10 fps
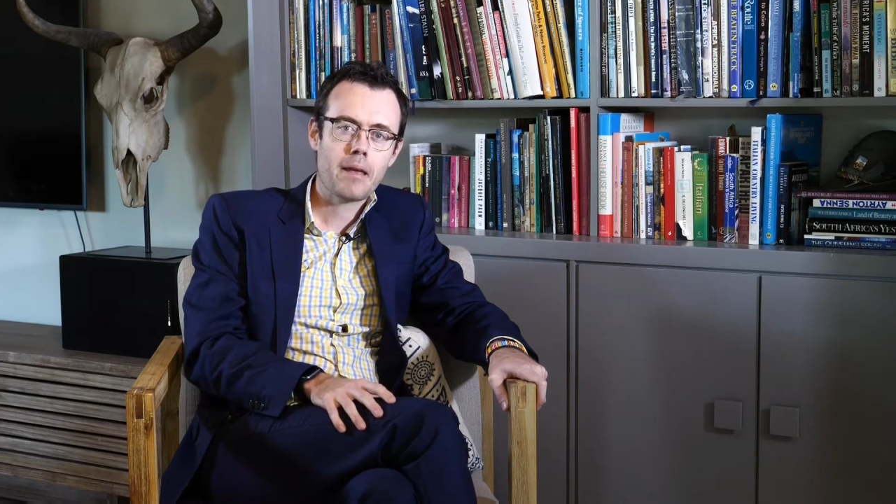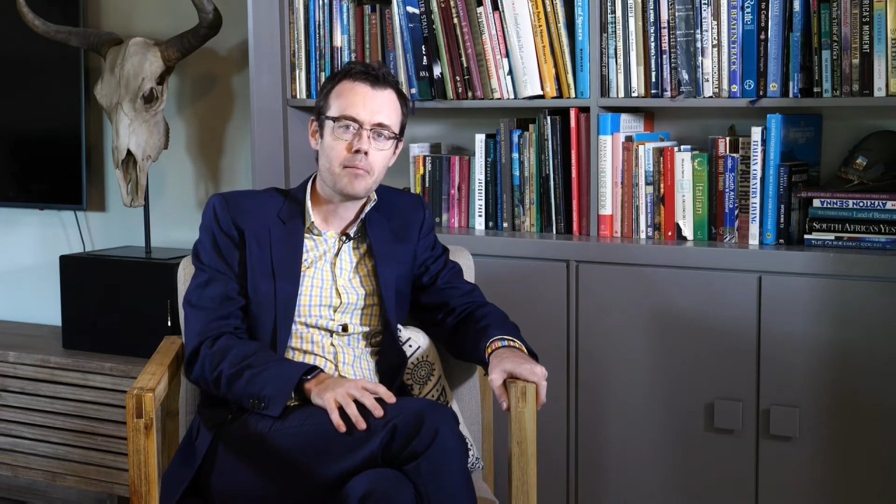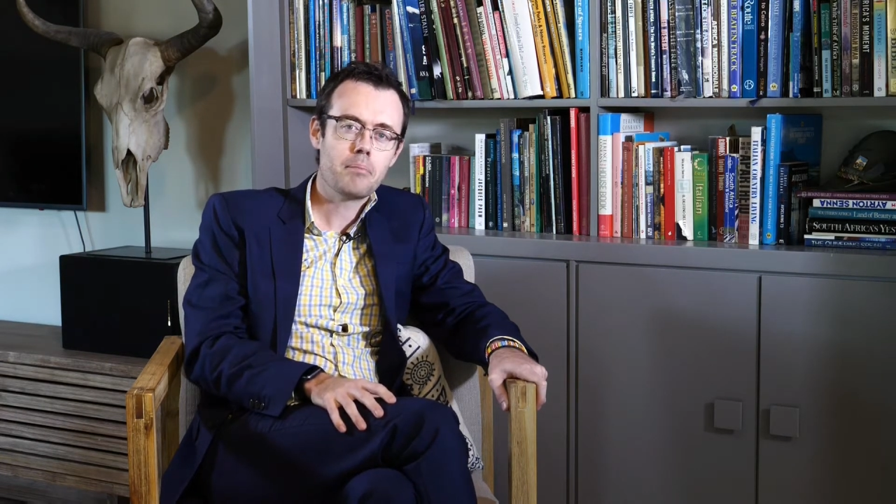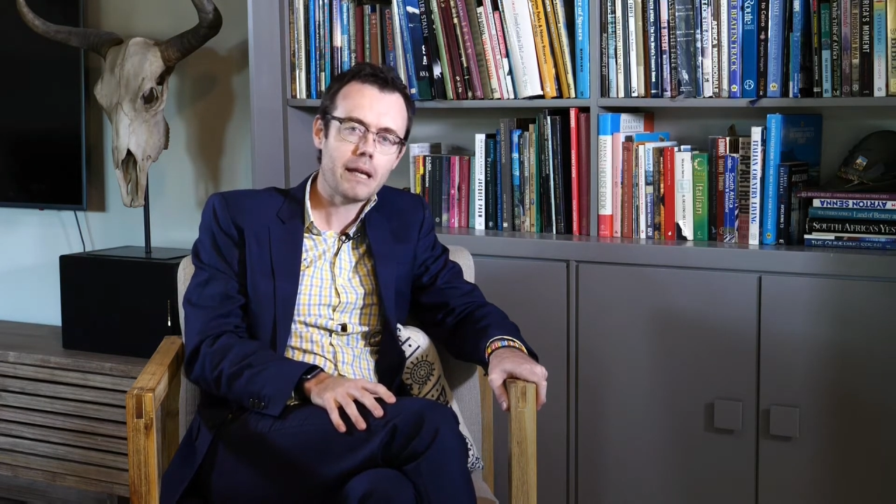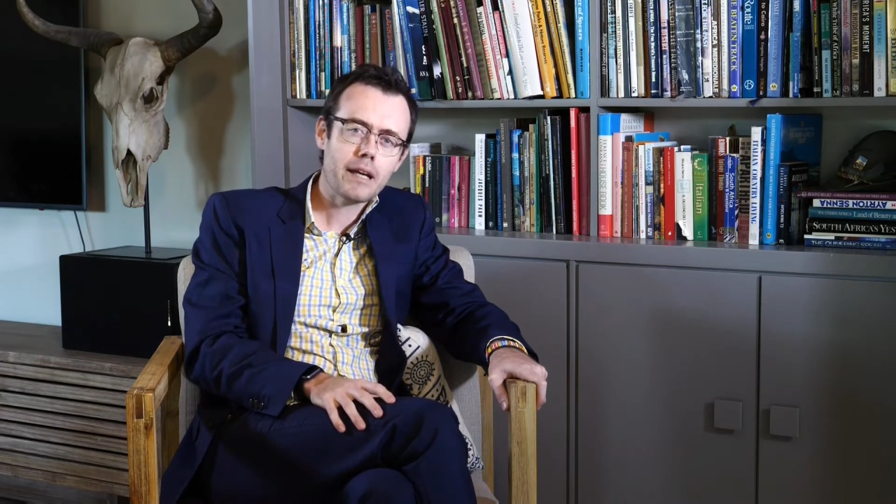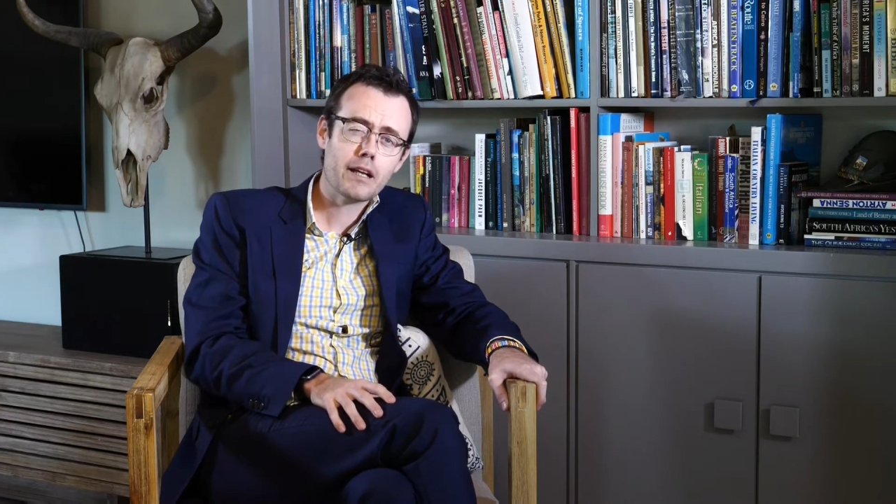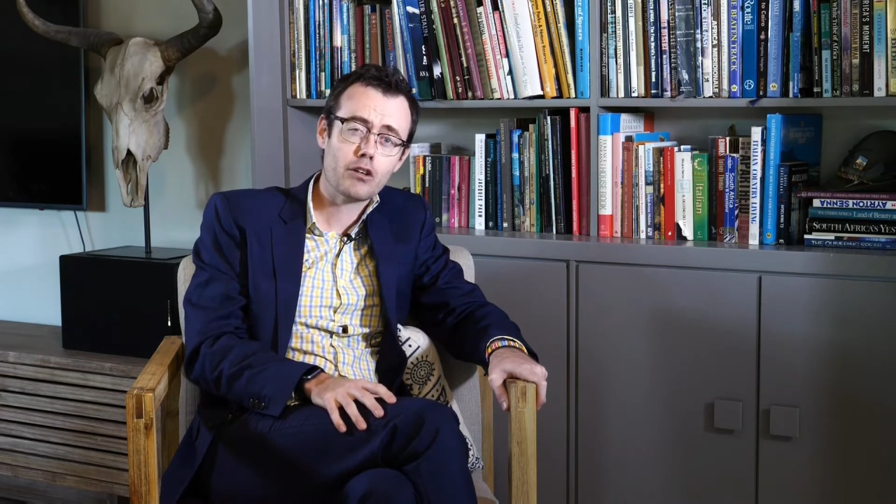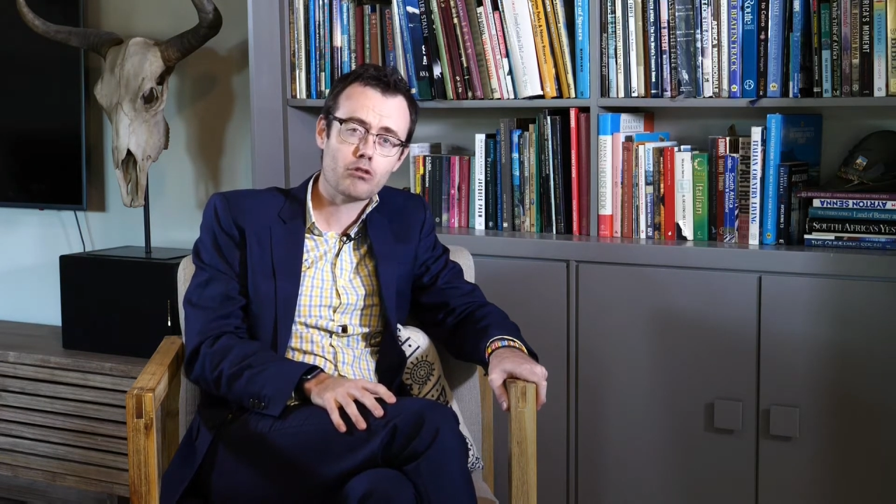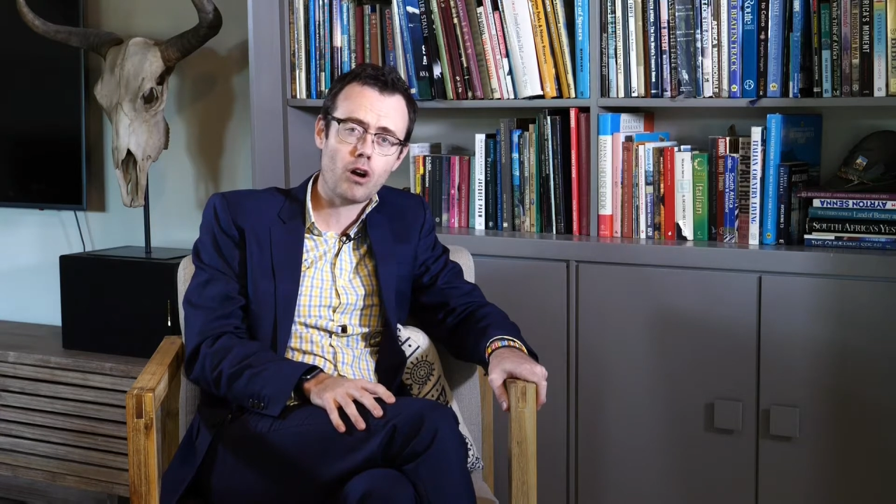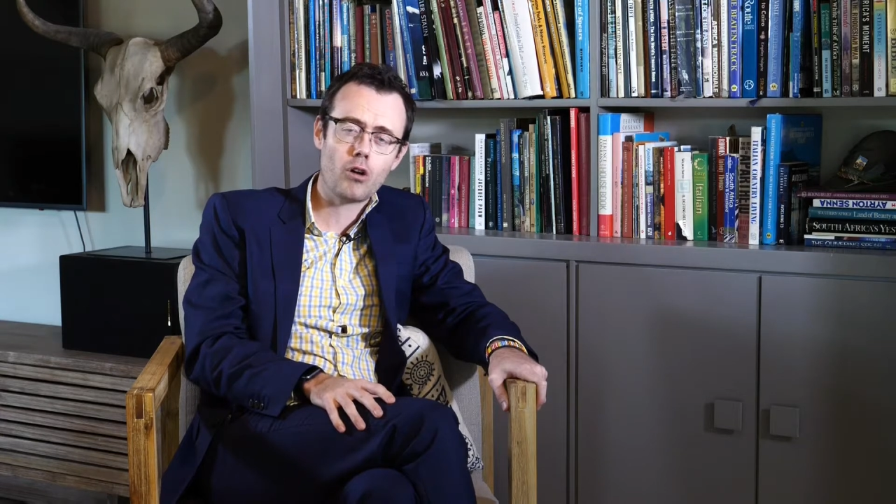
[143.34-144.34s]
being in a
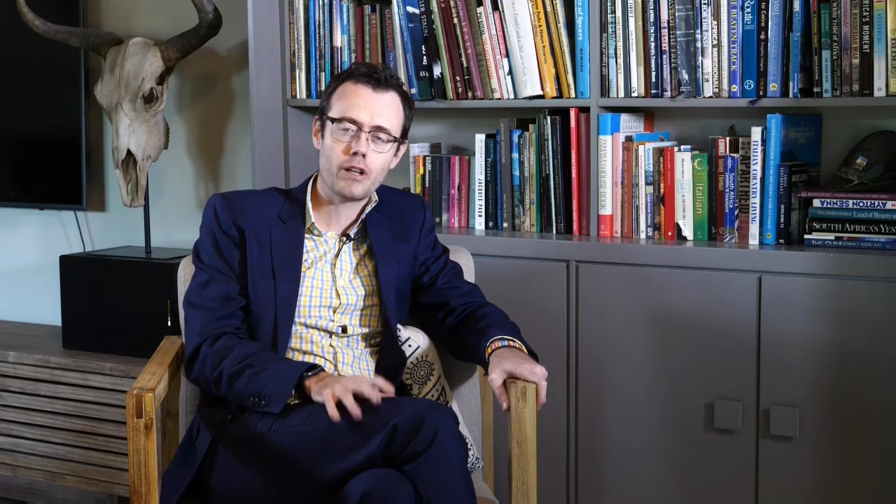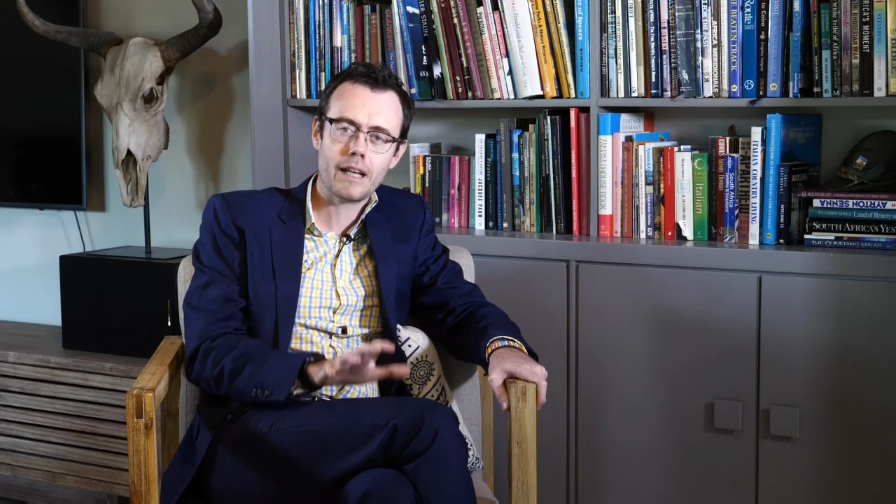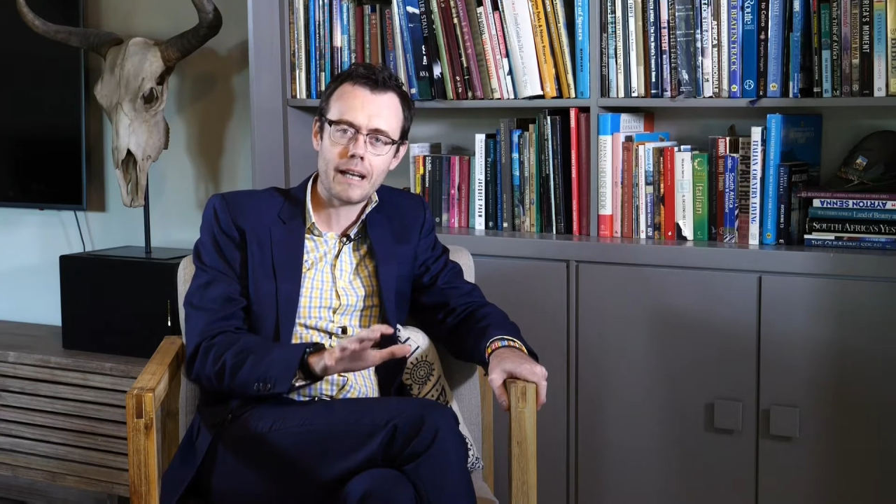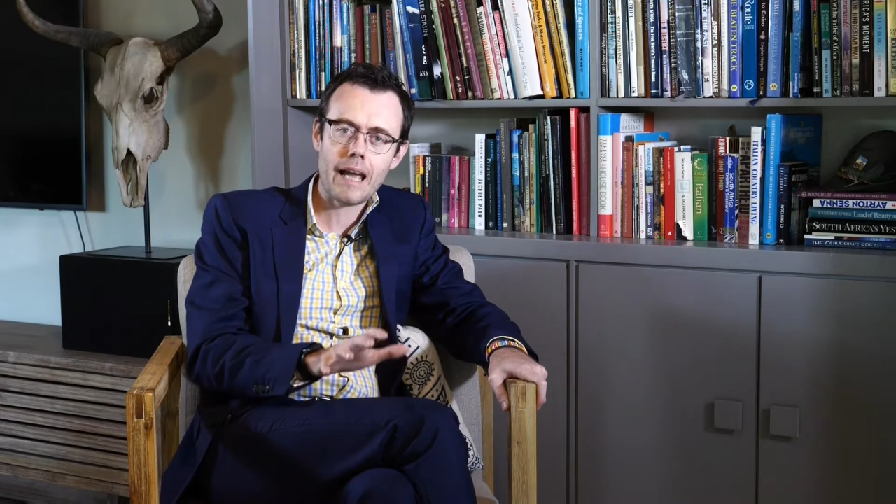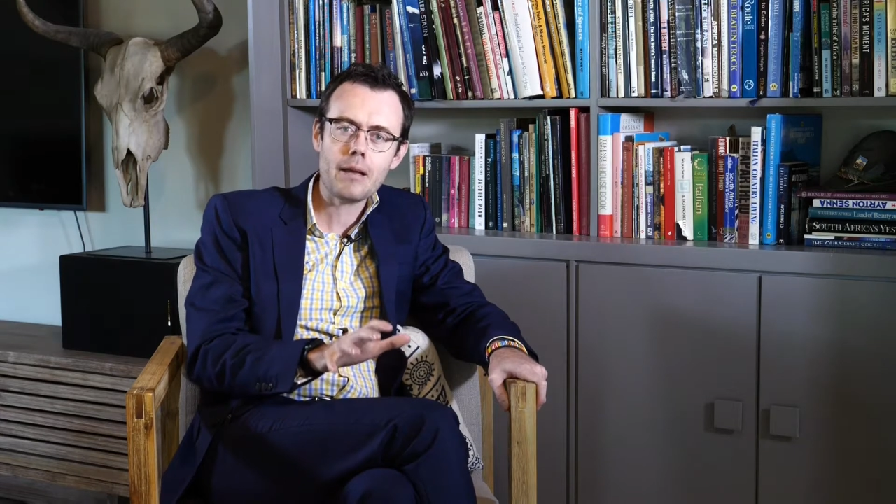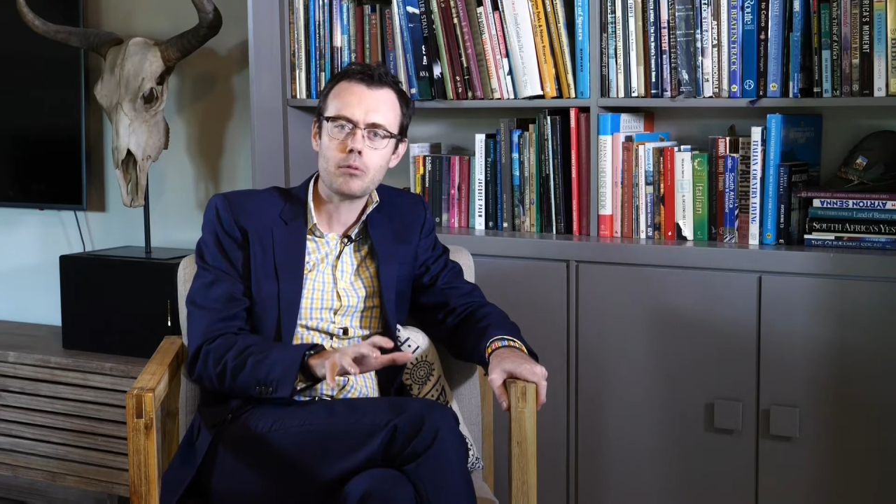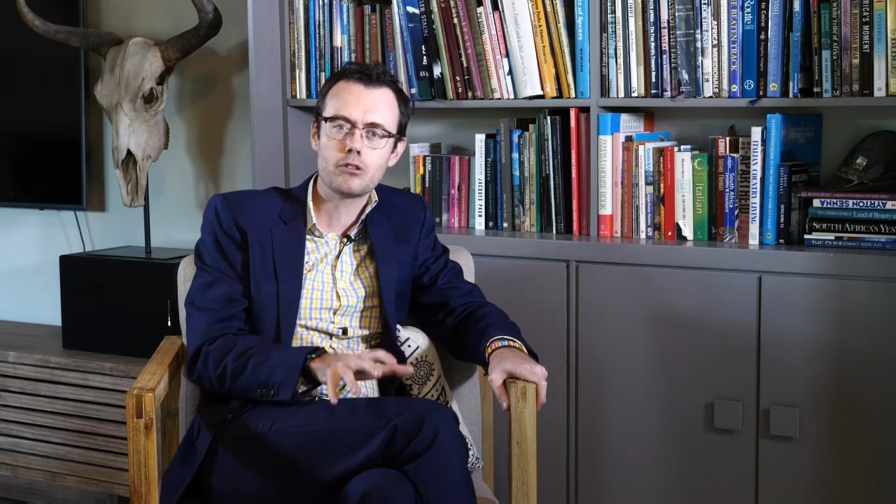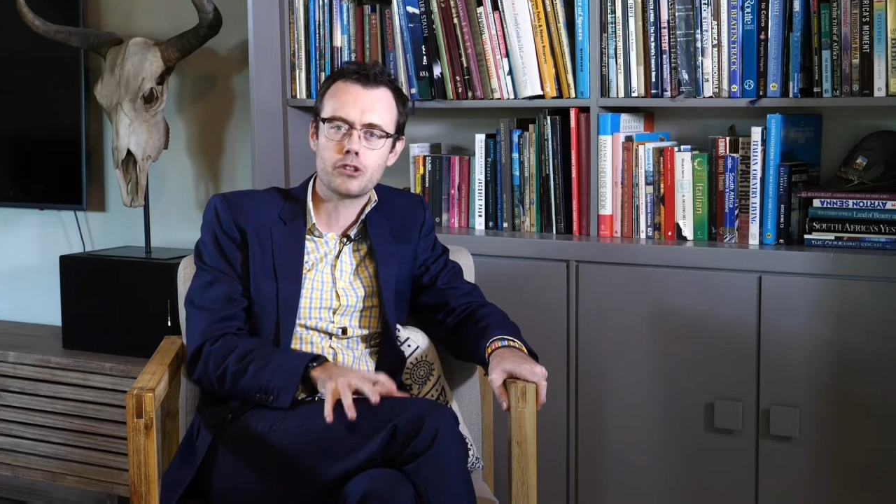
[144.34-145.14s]
role that enables